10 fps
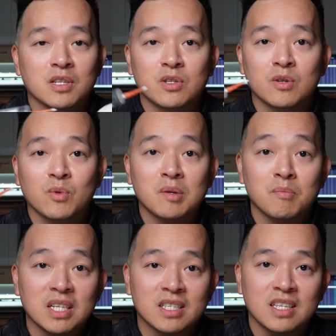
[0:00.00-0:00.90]
because you don't want to
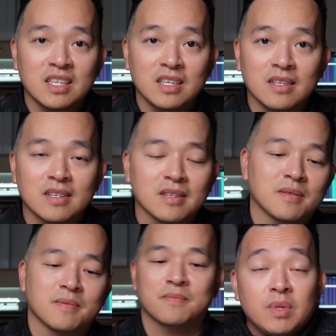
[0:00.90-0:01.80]
mix any ink.
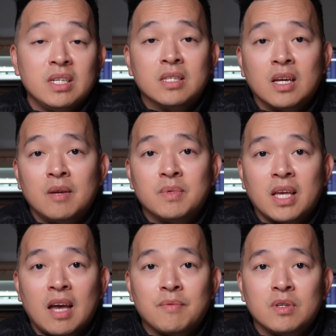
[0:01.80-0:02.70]
Many times
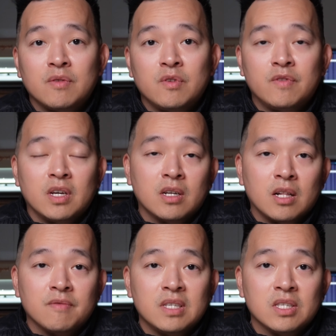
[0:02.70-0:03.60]
after you've done
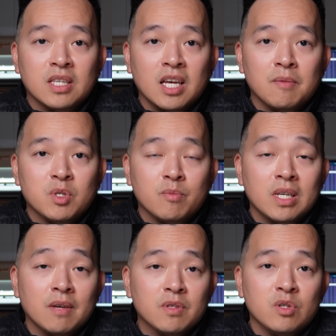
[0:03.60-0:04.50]
all of these steps, you may
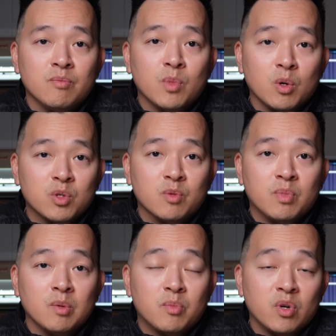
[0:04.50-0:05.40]
have to do
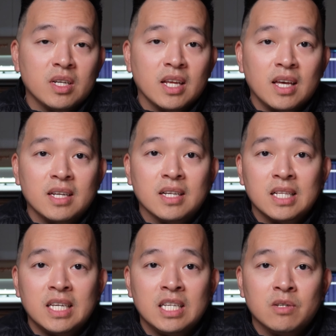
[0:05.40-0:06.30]
multiple print head
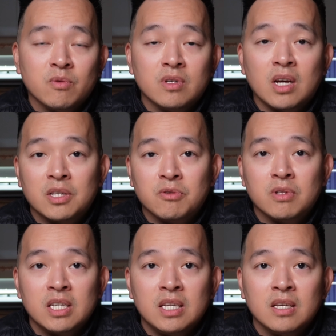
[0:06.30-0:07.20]
cleaning or nozzle
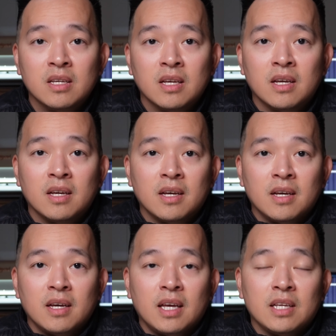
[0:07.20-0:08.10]
cleaning.
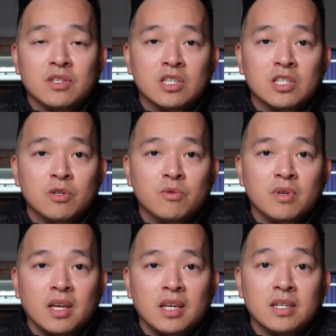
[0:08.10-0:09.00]
And just do a